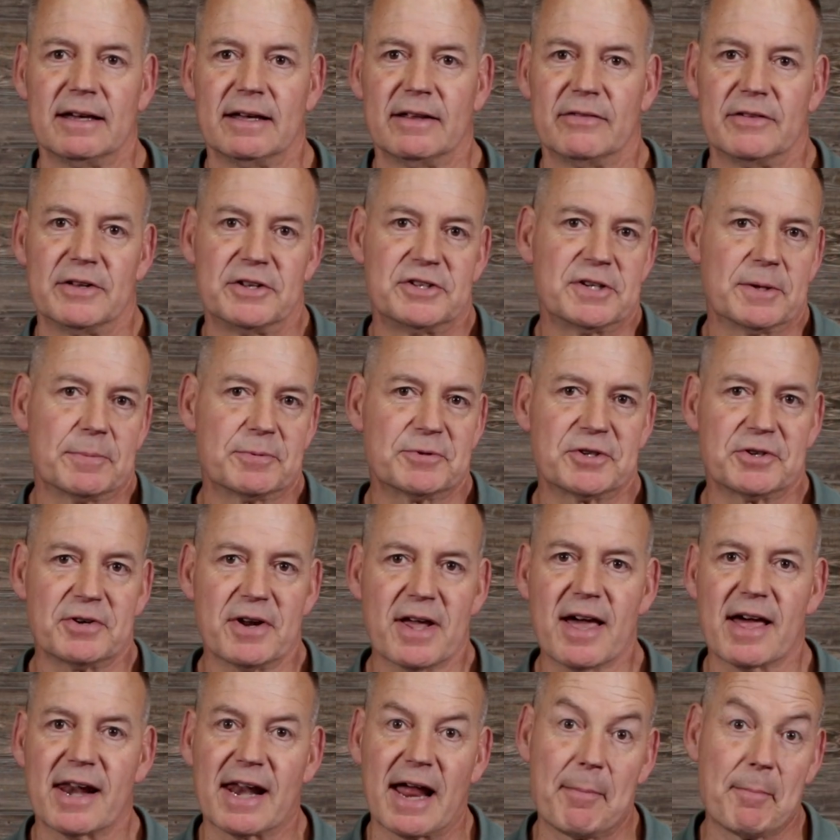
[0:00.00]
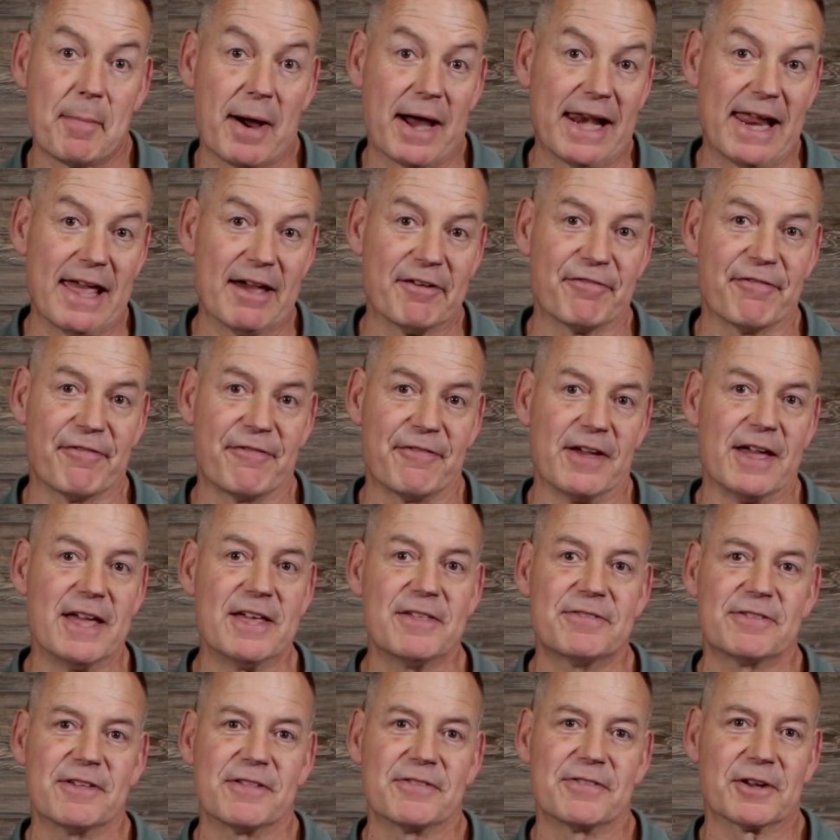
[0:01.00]
the chips are down. I might have
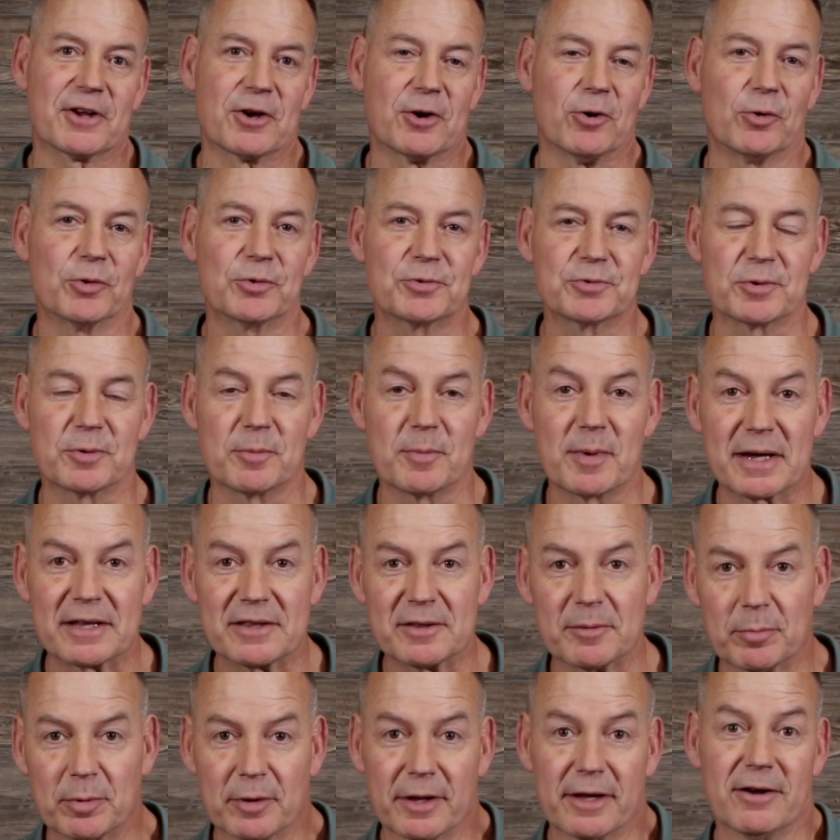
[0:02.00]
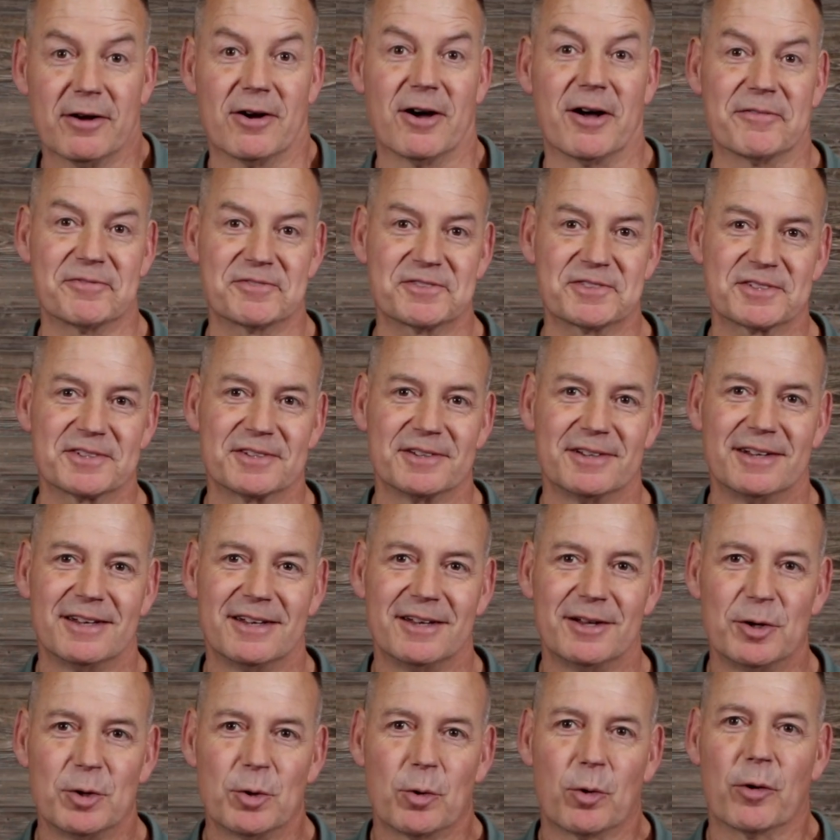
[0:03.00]
faith that the Colts will make the playoffs,
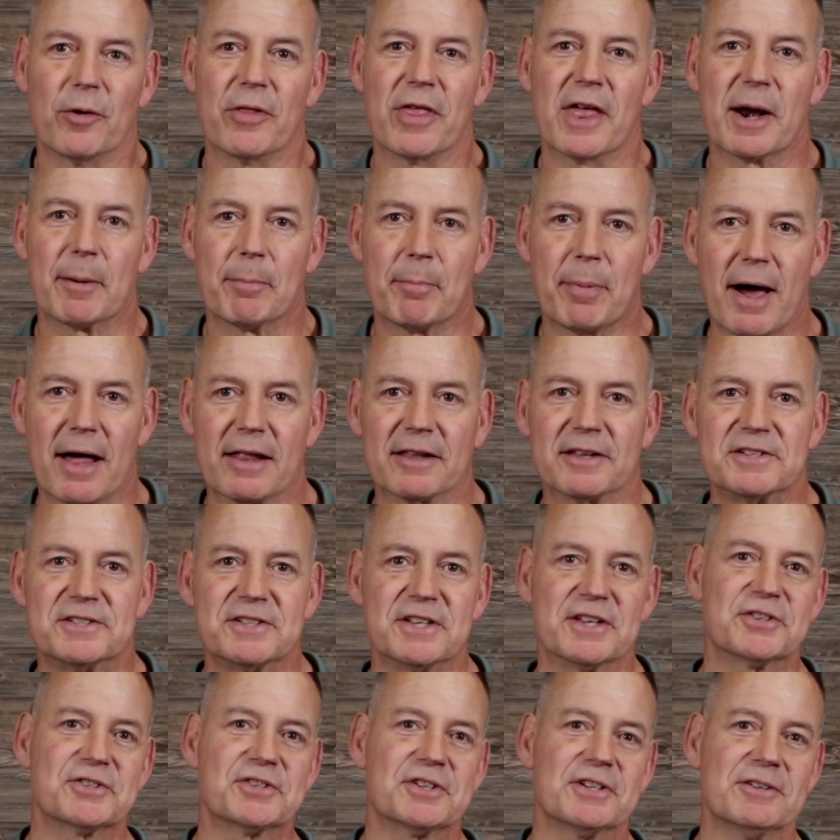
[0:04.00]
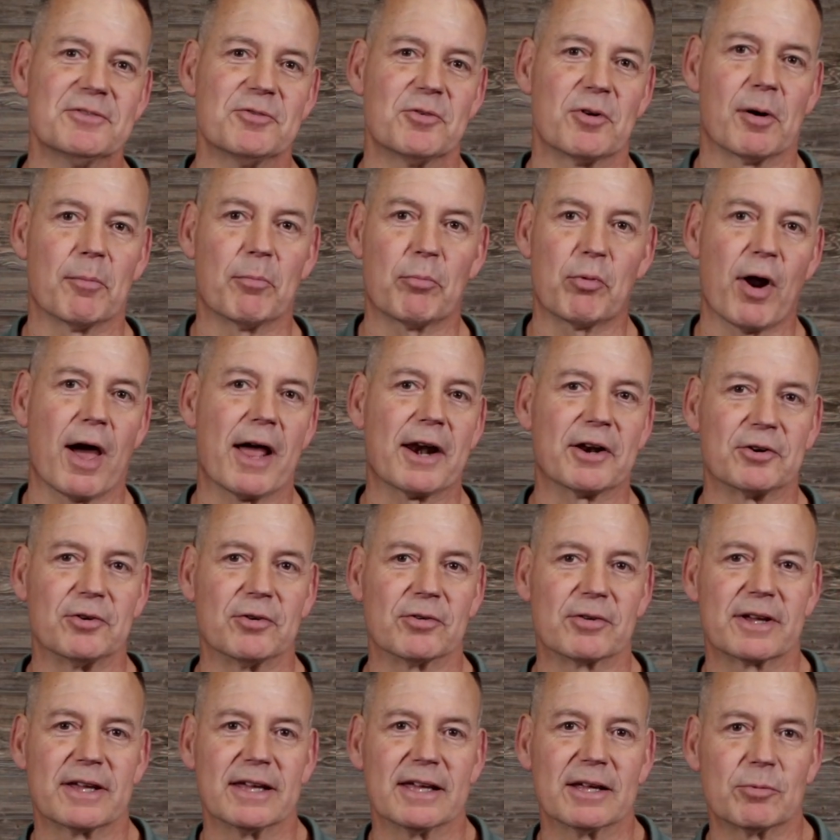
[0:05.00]
or that a politician or a prodigal
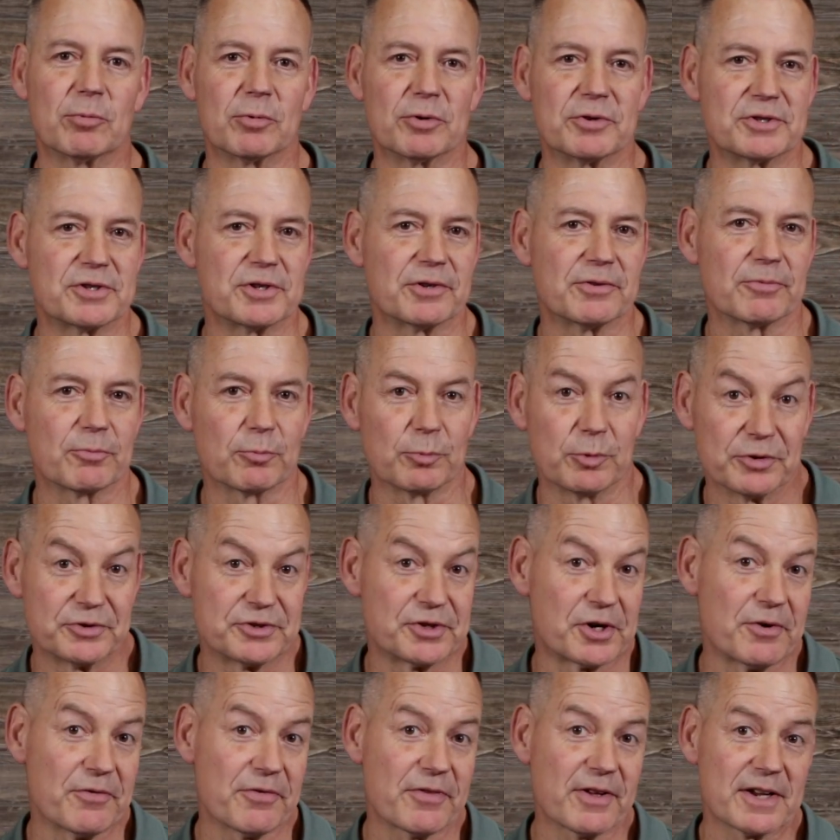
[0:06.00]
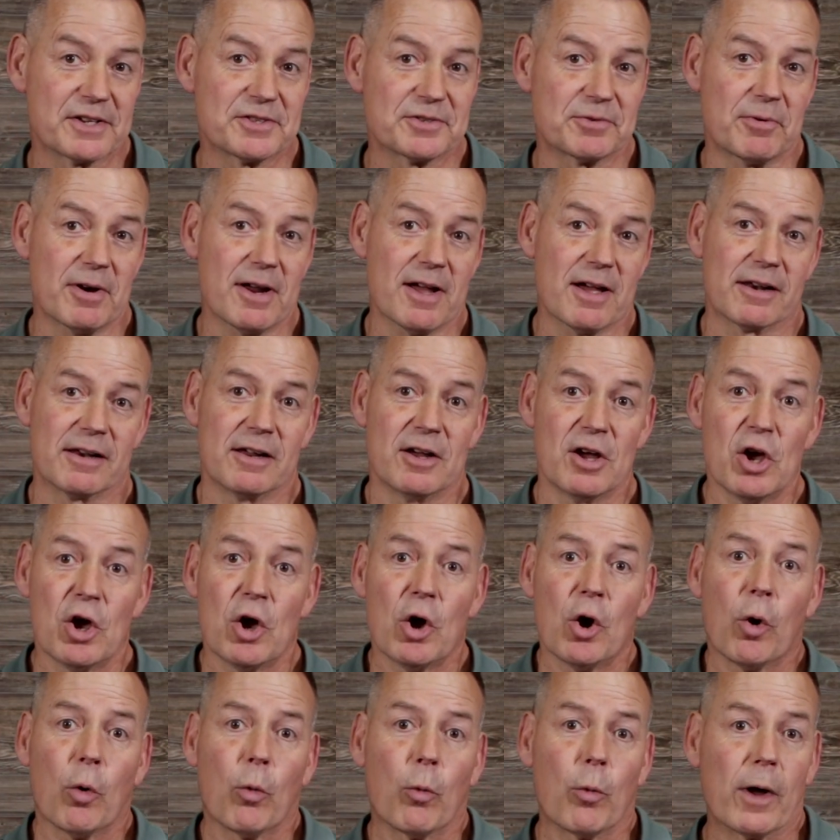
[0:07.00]
kid will turn things around.
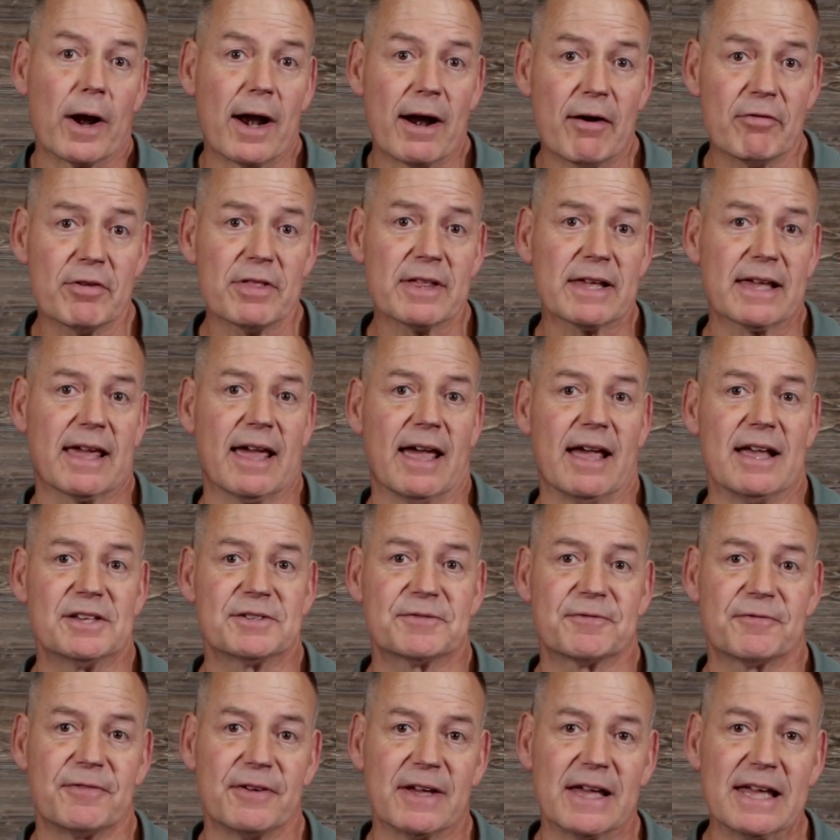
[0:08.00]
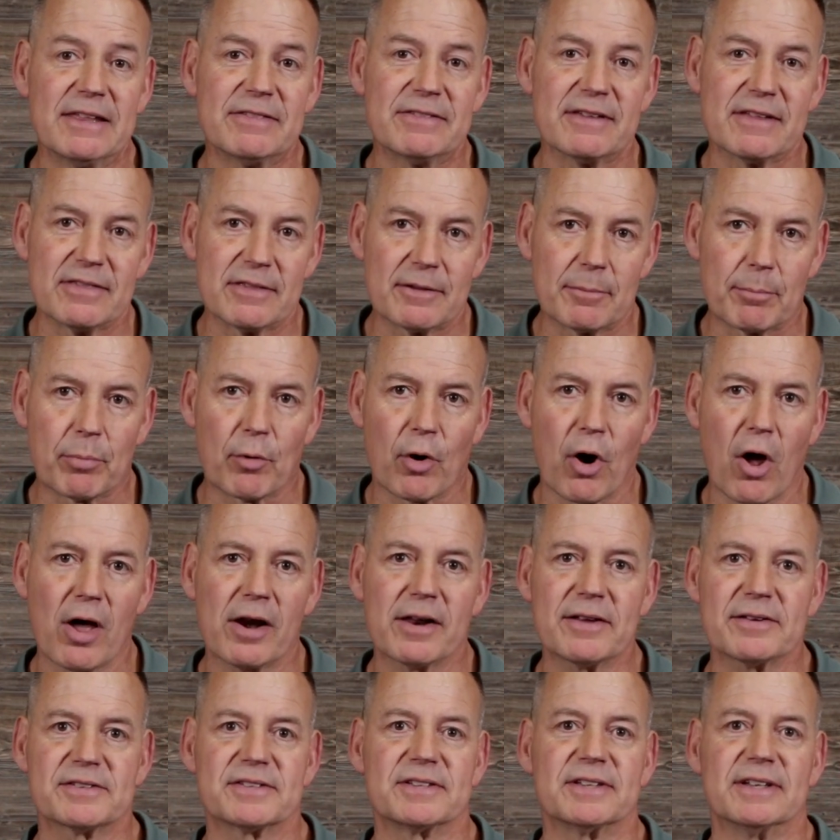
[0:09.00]
Whatever the case, faith in the
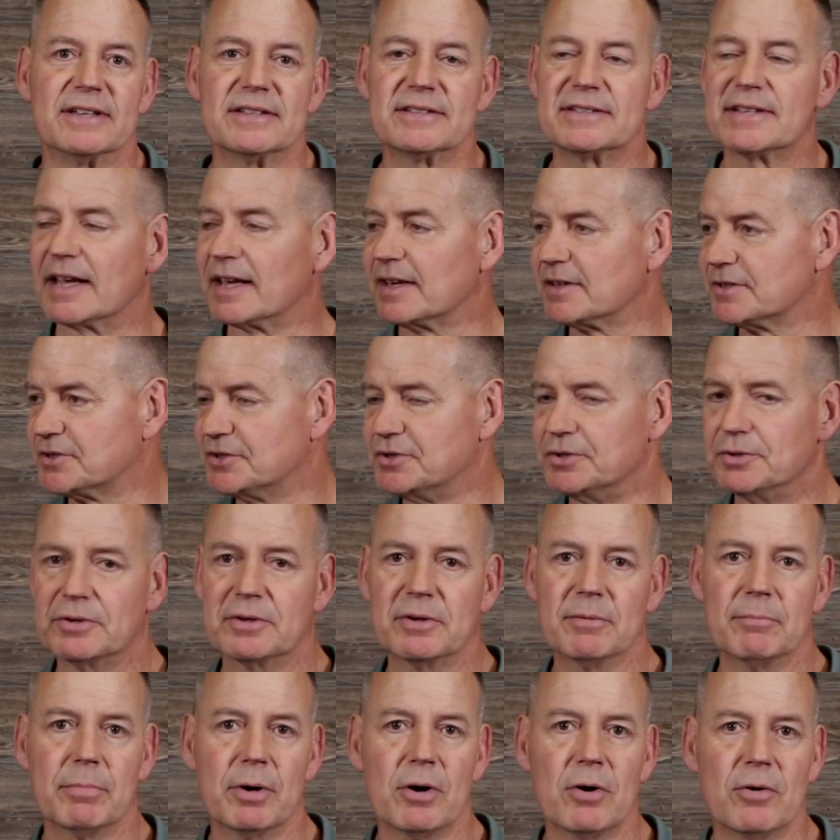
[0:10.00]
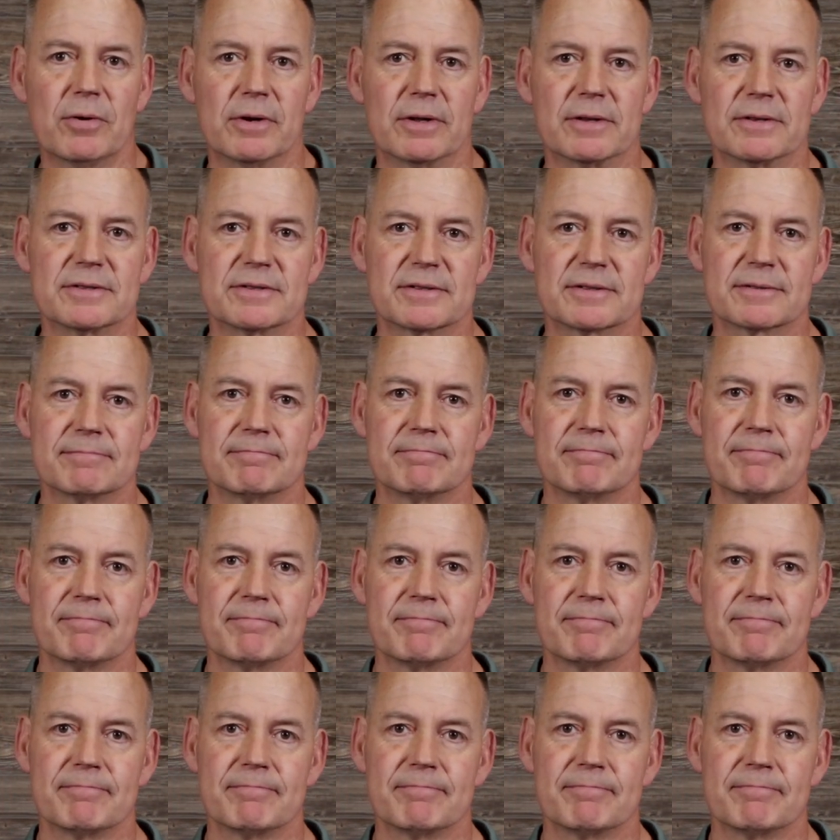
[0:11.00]
broadest sense has two components: